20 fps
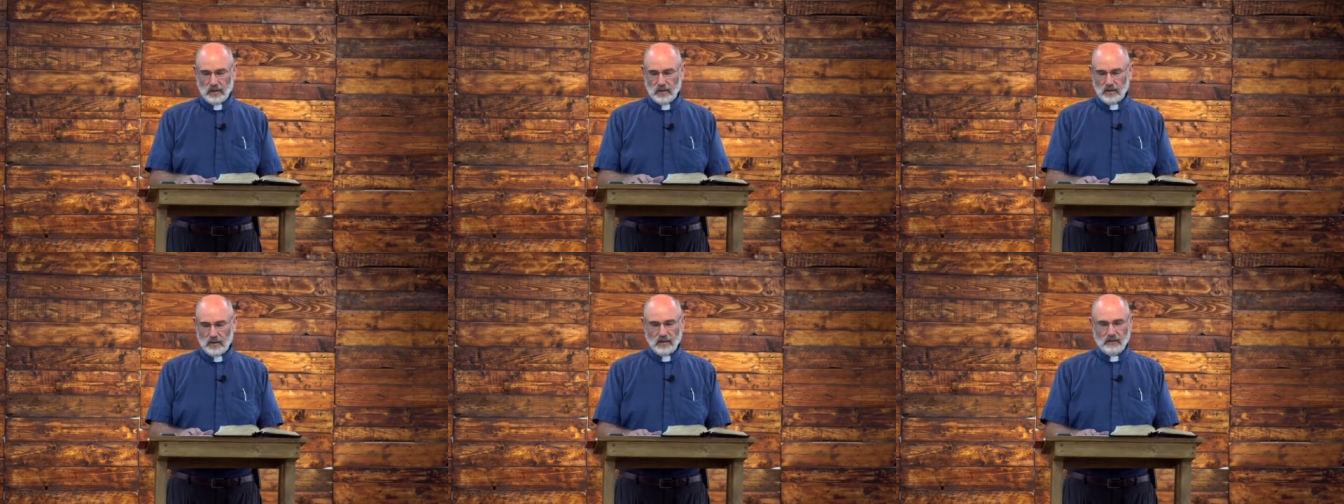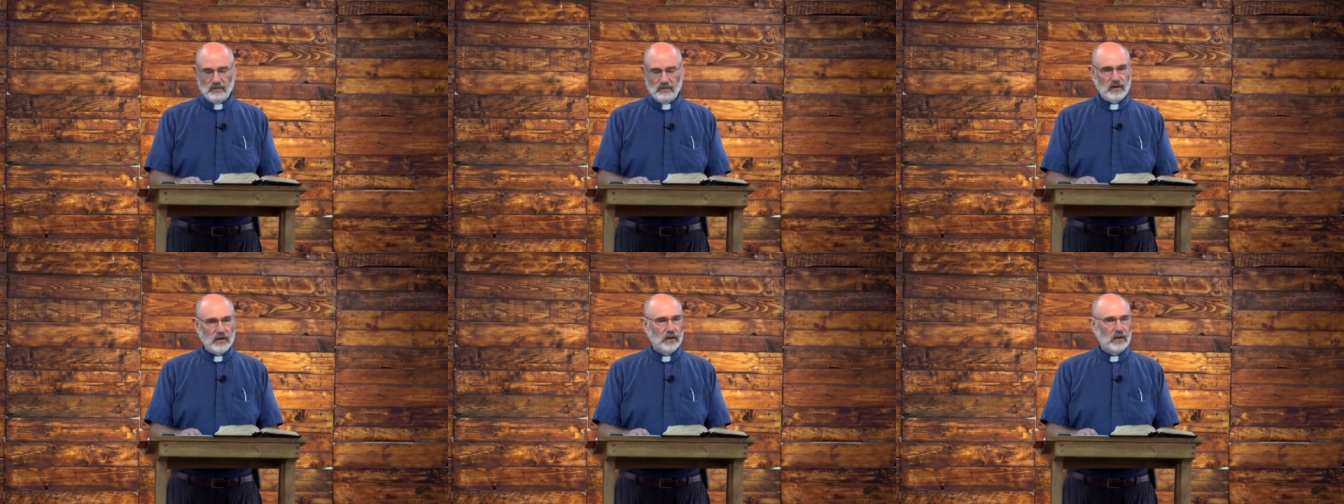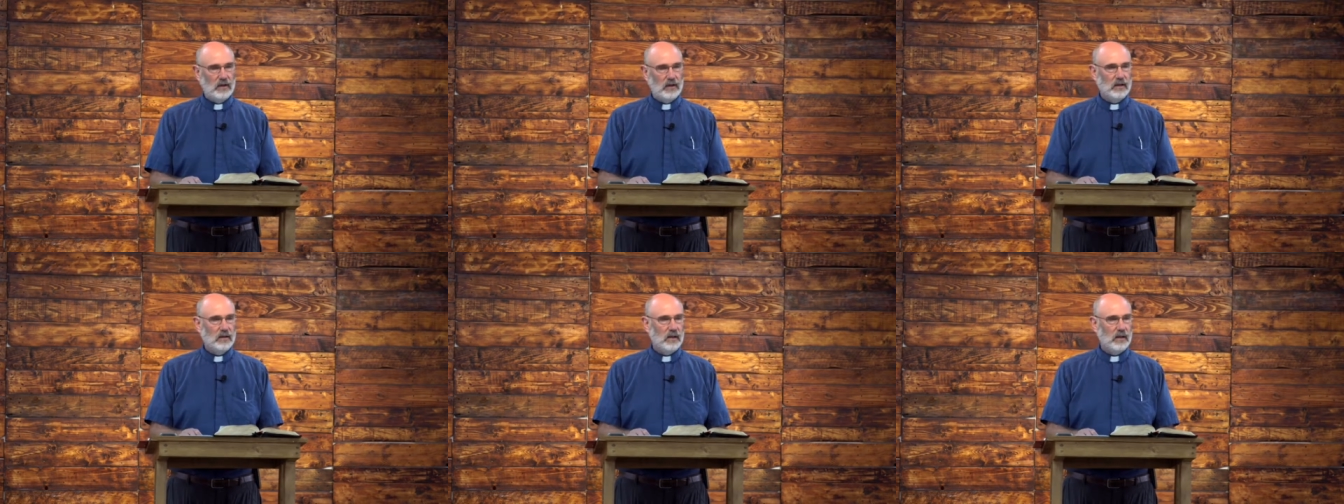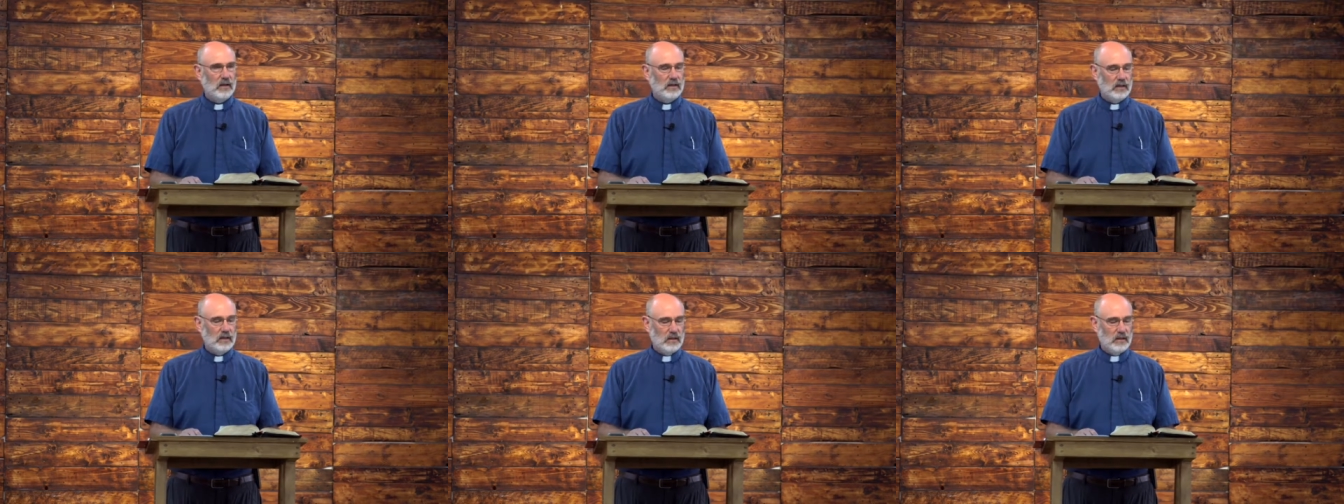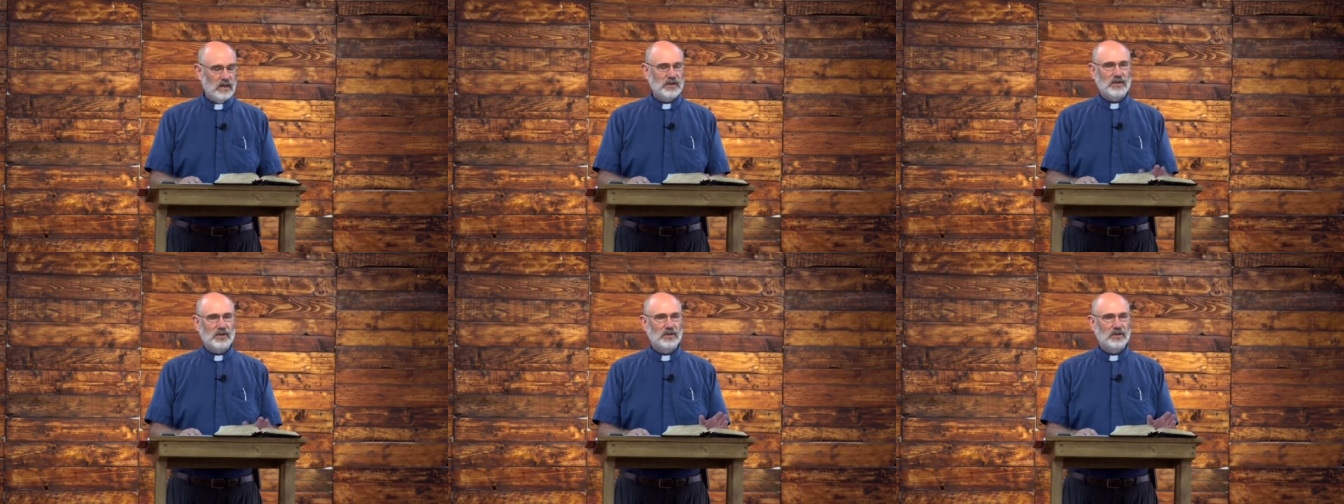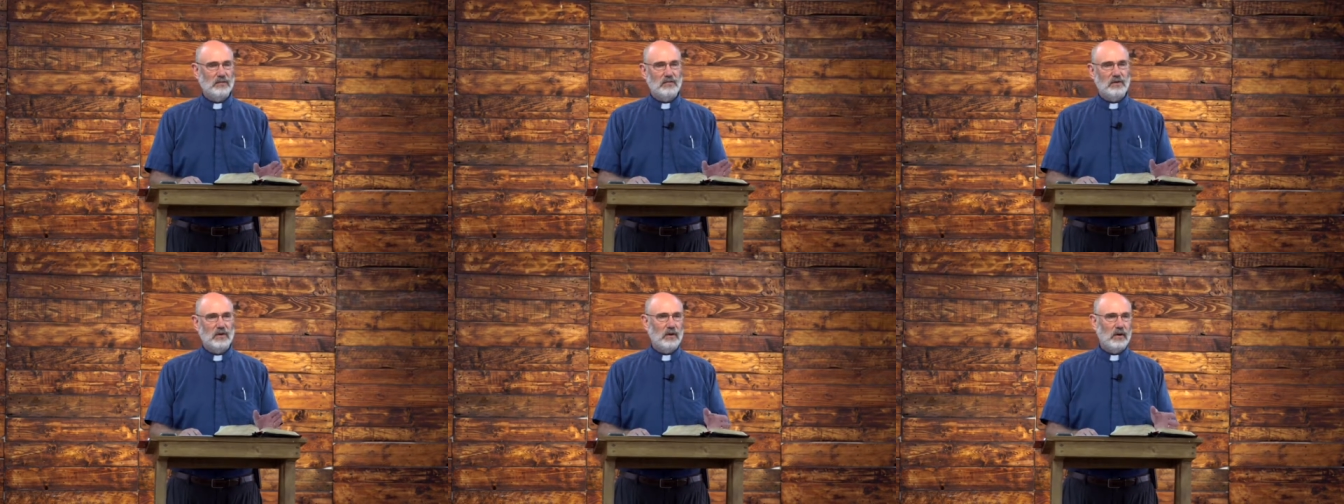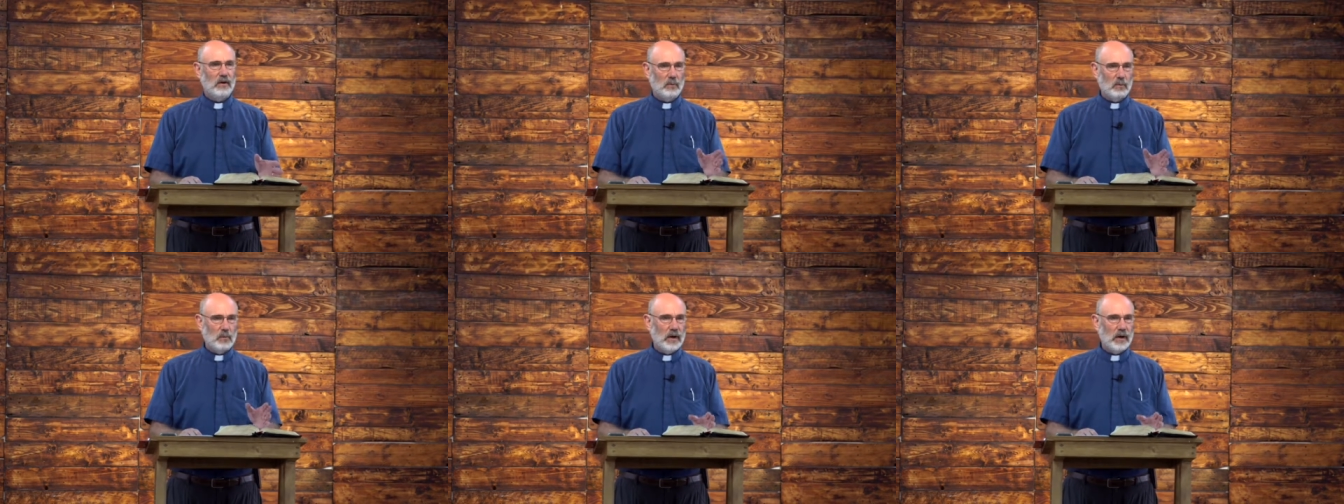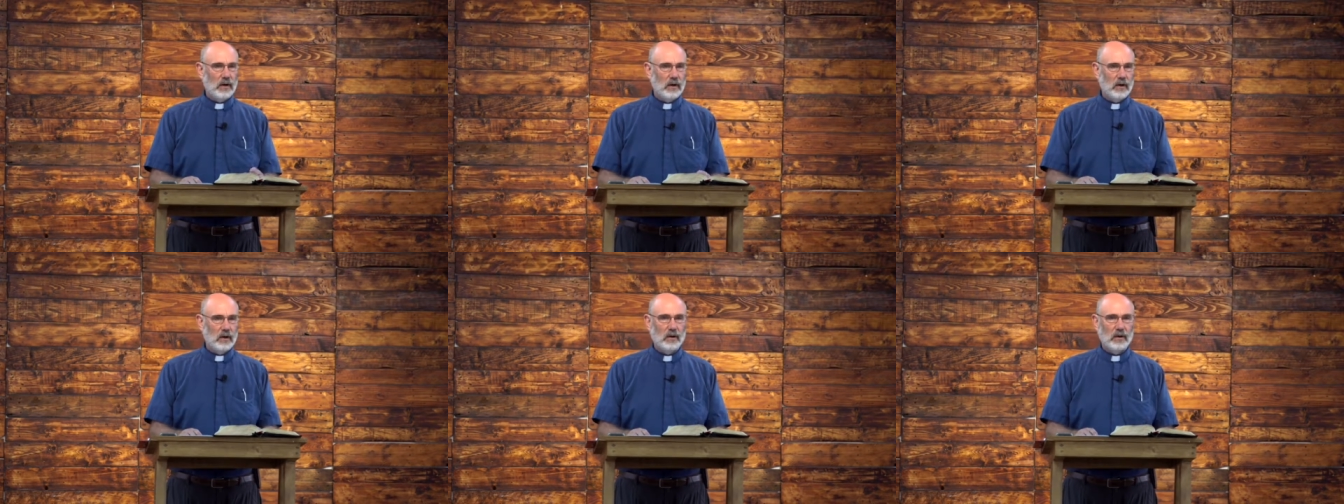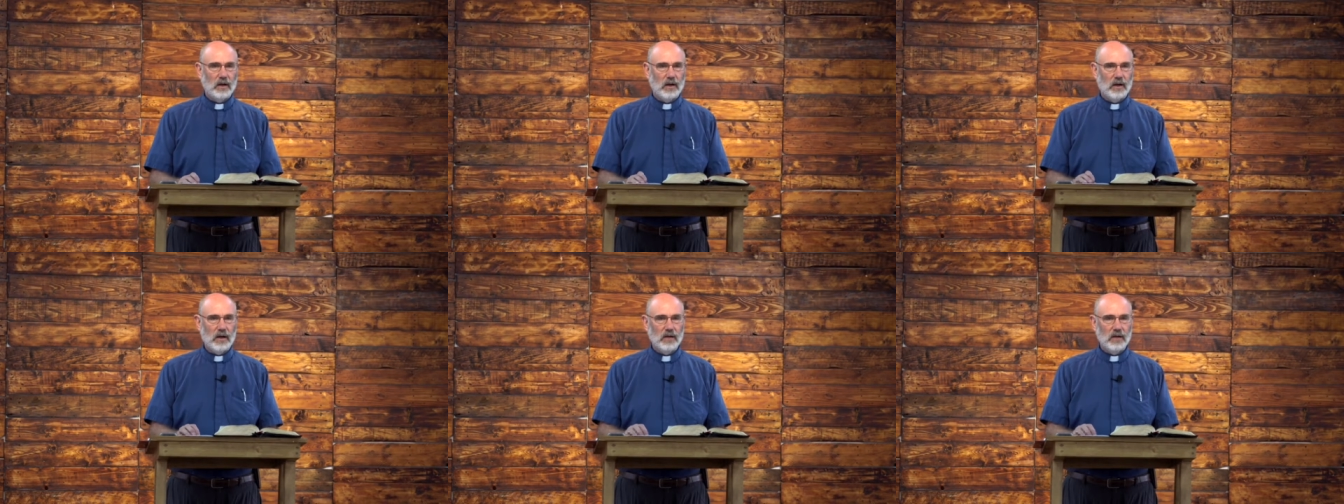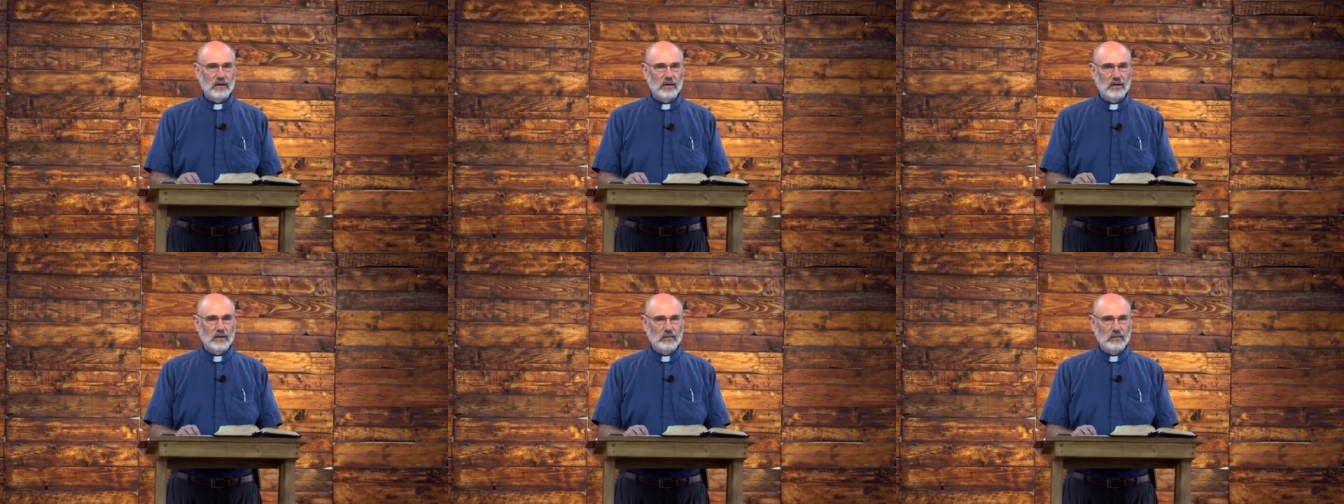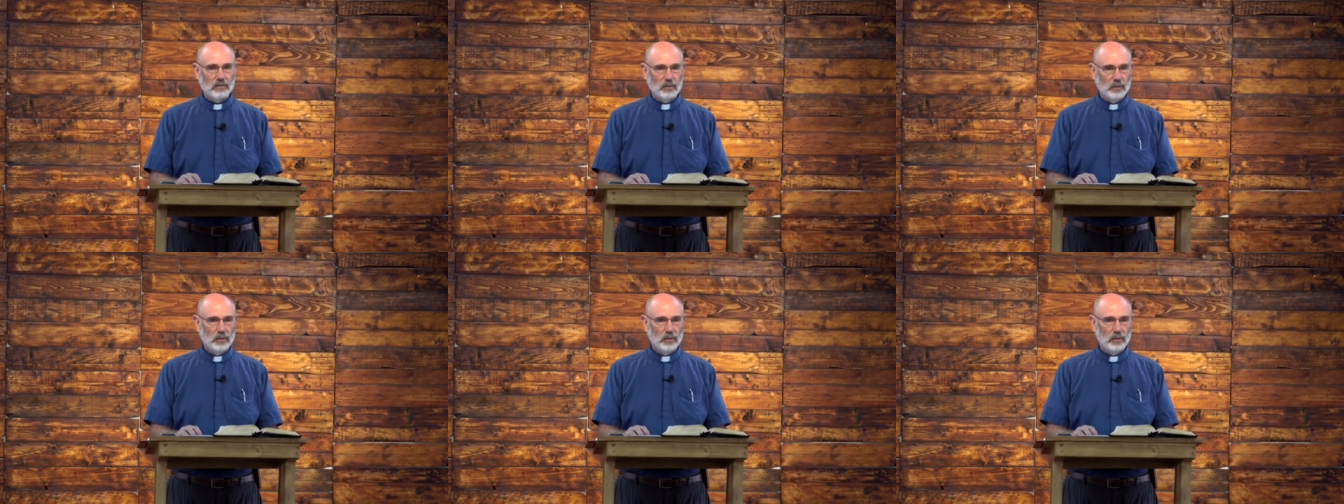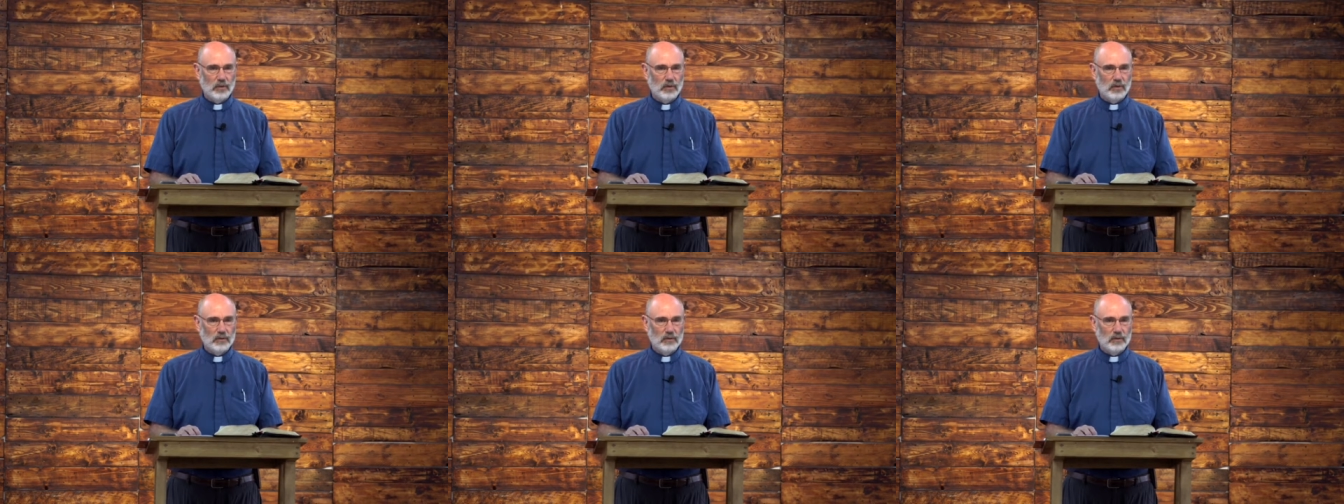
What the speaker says: the feeling that this is a very rare kind of ruler.